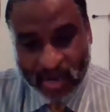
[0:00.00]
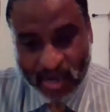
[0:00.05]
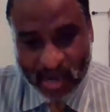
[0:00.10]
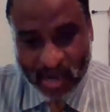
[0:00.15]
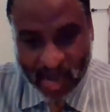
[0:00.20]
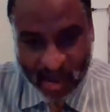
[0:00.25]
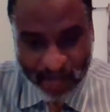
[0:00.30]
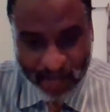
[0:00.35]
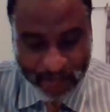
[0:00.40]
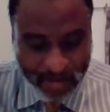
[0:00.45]

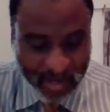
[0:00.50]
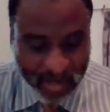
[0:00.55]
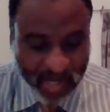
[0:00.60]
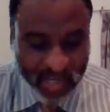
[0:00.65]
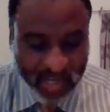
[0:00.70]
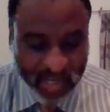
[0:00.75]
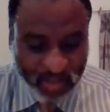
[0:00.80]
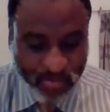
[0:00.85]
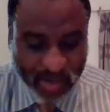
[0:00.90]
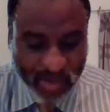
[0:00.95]
Africa
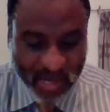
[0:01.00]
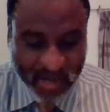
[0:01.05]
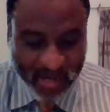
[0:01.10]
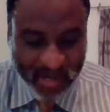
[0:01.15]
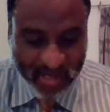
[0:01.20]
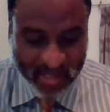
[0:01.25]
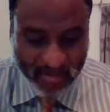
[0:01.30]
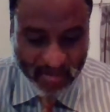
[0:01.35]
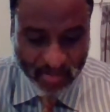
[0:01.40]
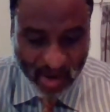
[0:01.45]
is bearing
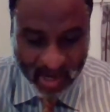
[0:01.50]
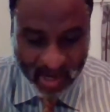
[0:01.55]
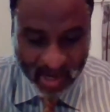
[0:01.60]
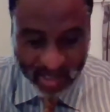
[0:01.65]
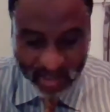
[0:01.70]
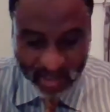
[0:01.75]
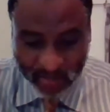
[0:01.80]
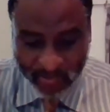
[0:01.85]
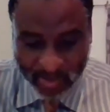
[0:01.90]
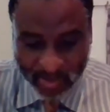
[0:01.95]
the brunt
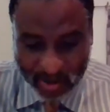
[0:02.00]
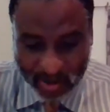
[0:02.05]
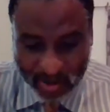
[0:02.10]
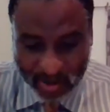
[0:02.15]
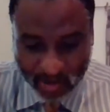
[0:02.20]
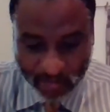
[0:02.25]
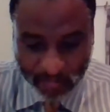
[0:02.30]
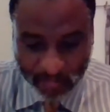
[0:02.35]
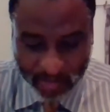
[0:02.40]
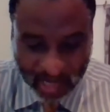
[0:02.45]

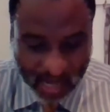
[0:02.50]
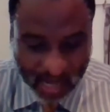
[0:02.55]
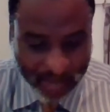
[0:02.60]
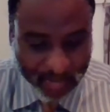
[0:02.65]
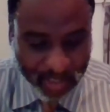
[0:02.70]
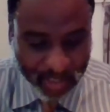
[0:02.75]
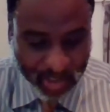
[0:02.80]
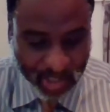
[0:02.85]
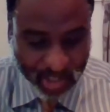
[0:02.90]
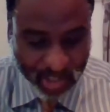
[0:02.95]
of
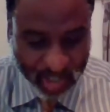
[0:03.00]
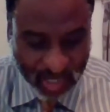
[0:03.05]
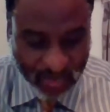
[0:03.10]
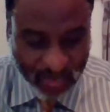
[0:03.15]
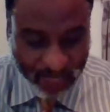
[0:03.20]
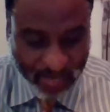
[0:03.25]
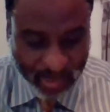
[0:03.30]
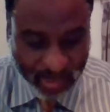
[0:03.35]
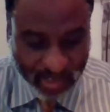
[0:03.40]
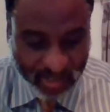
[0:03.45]
climate change
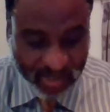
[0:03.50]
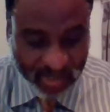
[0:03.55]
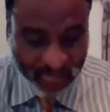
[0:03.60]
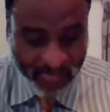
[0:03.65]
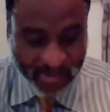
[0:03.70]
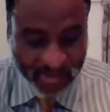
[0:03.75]
impacts.